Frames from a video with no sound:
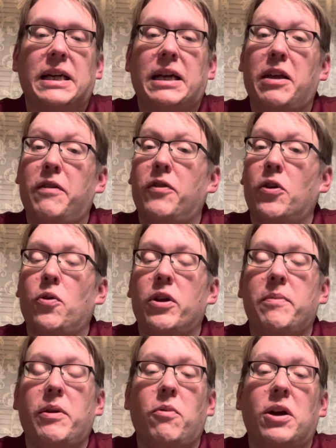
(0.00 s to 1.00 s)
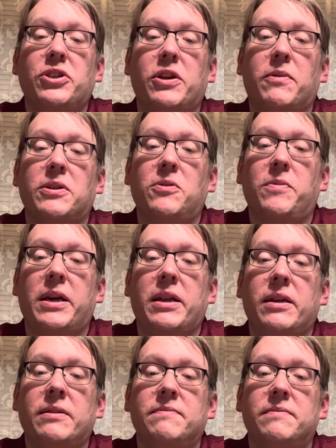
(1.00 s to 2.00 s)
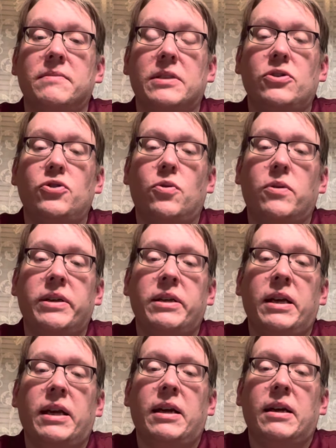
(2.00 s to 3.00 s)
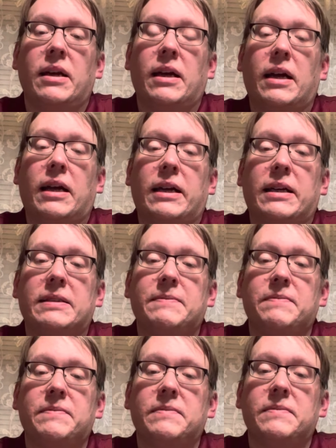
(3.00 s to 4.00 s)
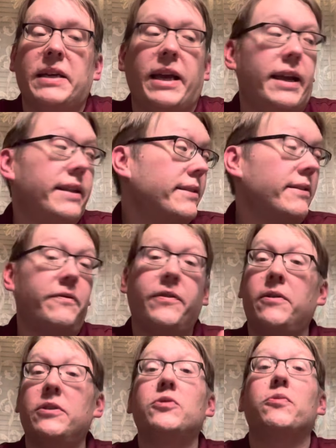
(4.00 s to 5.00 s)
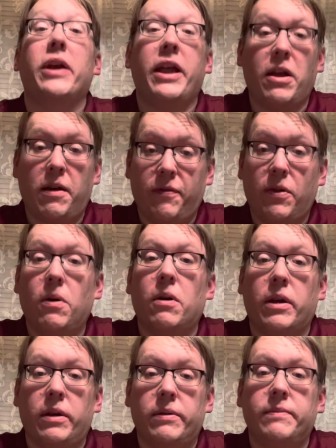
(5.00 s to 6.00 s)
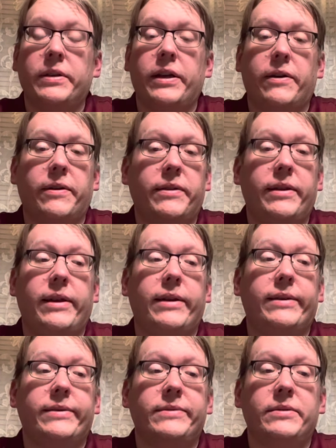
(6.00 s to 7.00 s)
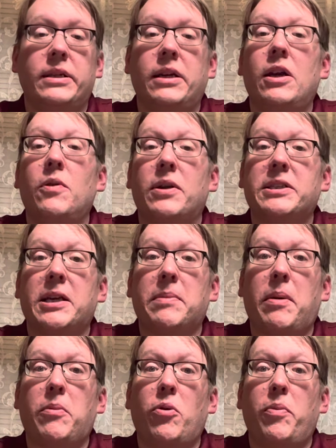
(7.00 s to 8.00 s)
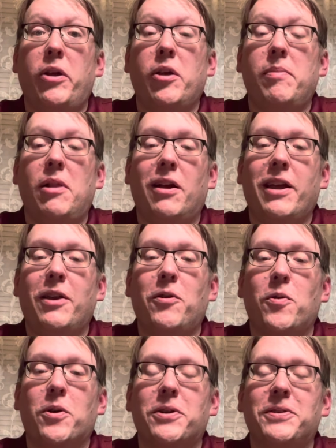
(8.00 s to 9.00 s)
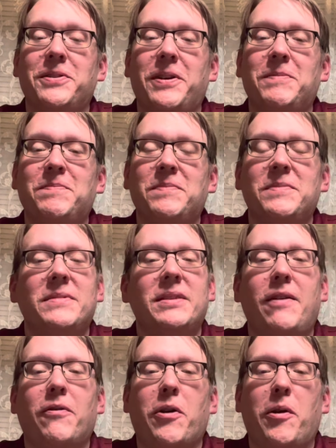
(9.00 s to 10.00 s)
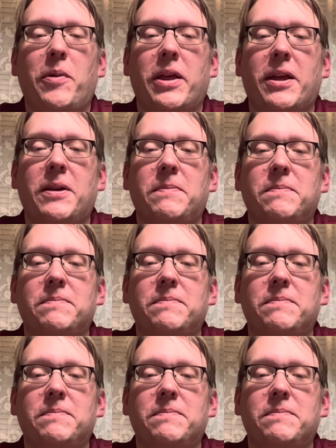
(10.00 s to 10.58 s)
If you're going to be watching WrestleMania, enjoy. And the phone is ringing off the hook here at the Wrestling Memorabilia Blog headquarters. So have a great weekend.